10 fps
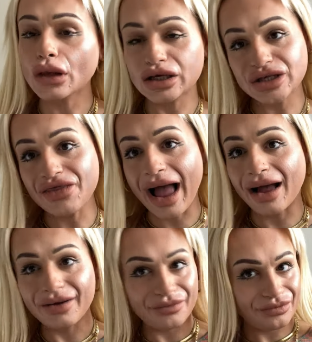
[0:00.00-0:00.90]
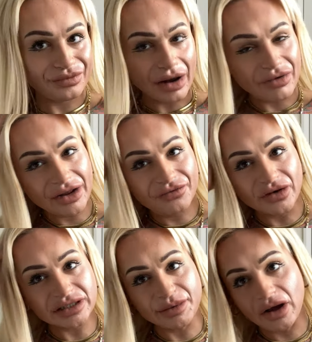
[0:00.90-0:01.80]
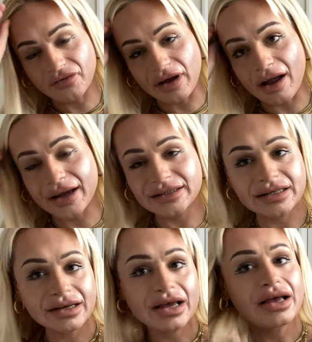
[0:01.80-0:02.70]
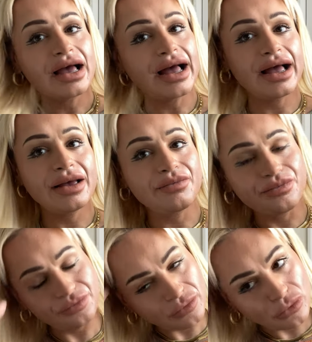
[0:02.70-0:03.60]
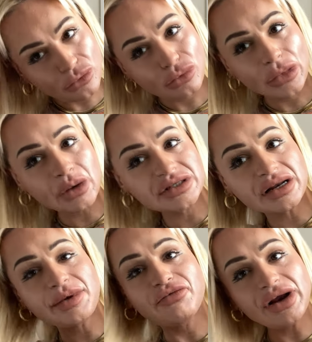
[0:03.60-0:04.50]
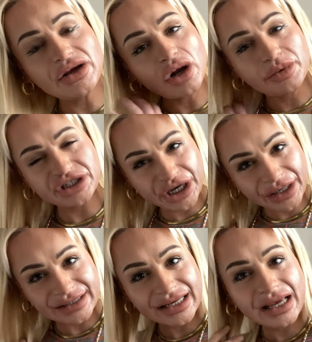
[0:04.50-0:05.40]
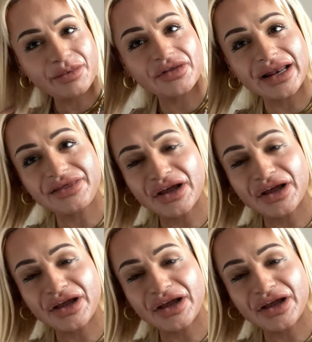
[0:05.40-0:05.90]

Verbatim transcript: So that, that really fucked me off, guys. Um, it was going to be a really good opportunity, but the, the